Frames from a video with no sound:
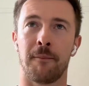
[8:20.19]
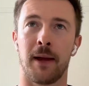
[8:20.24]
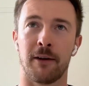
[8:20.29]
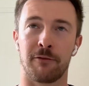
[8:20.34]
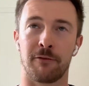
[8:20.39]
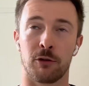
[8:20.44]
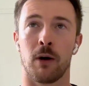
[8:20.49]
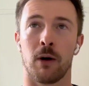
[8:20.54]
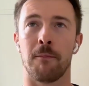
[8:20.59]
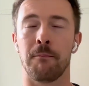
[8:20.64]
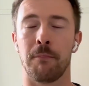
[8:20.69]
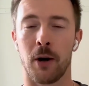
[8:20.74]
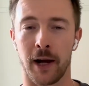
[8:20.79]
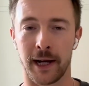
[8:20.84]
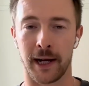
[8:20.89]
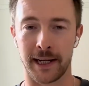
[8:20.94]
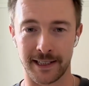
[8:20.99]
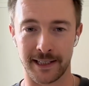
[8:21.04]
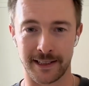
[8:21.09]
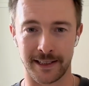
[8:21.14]
everyone
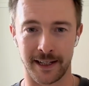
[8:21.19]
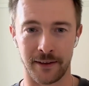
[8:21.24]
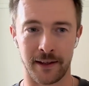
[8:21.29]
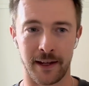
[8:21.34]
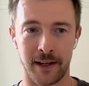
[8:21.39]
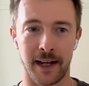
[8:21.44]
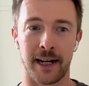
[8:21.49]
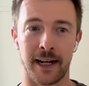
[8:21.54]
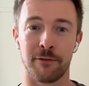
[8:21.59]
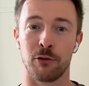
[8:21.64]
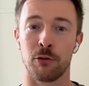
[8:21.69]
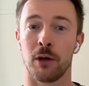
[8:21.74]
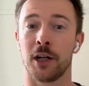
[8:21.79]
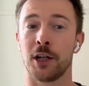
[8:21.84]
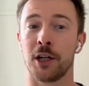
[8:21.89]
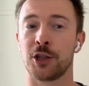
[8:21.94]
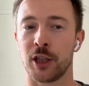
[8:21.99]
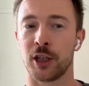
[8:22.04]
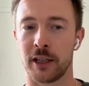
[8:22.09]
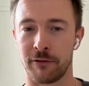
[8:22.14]
buying in together and everyone
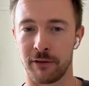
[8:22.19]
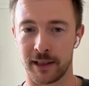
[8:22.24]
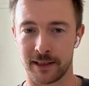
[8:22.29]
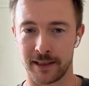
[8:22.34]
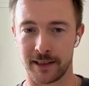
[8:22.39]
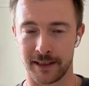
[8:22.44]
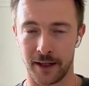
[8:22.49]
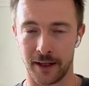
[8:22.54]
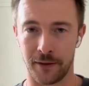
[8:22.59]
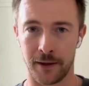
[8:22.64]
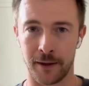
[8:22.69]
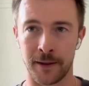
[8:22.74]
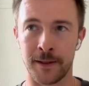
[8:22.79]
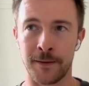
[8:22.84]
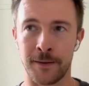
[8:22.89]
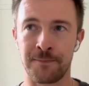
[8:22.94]
achieving together.